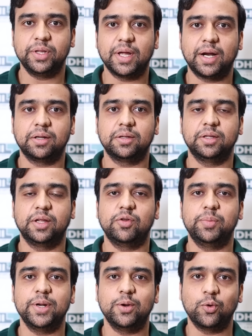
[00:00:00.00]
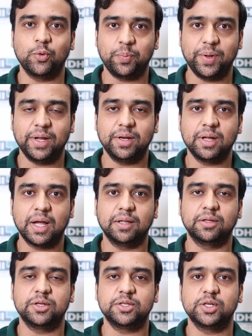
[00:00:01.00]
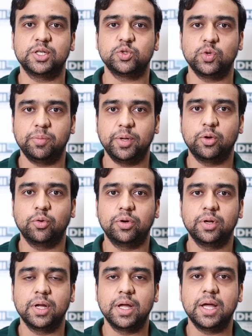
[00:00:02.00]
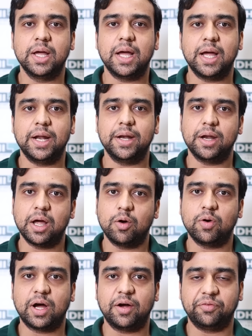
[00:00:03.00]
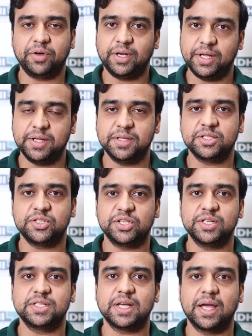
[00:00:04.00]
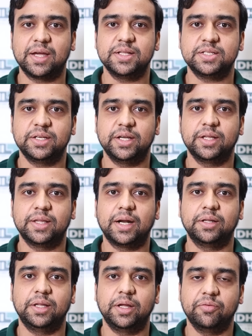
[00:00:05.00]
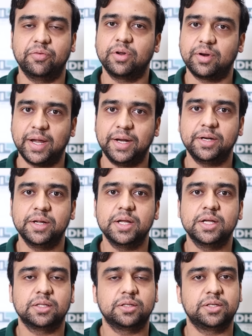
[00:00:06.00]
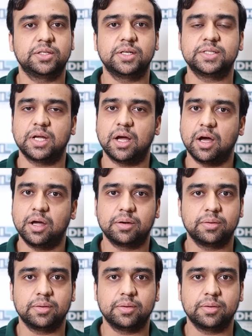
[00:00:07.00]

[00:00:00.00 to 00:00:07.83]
that there will be no pain and the results will be good. And now after taking the sessions, I can say that they were right. The results are